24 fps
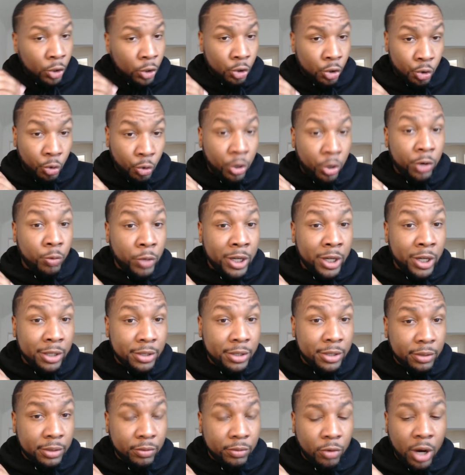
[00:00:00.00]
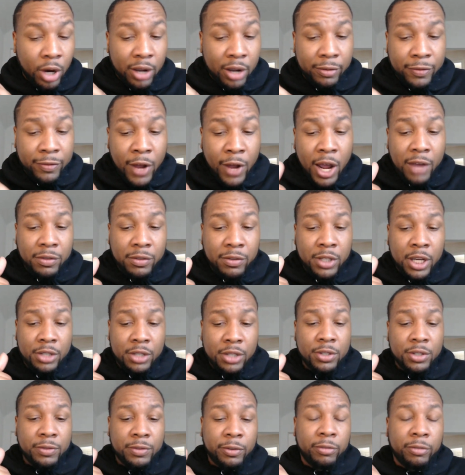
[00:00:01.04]
Jordan Whittington, right? Five
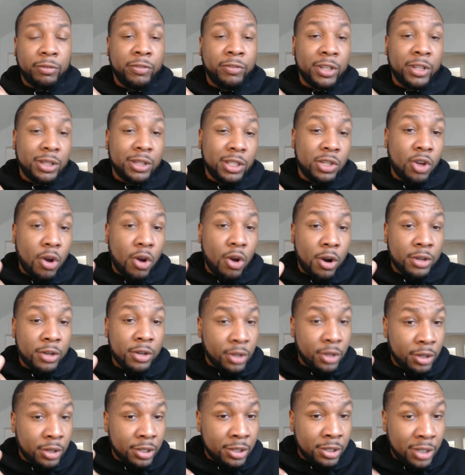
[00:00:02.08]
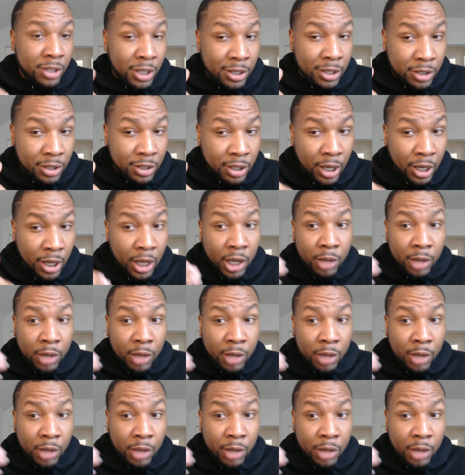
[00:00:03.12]
catches for 50 yards on the season.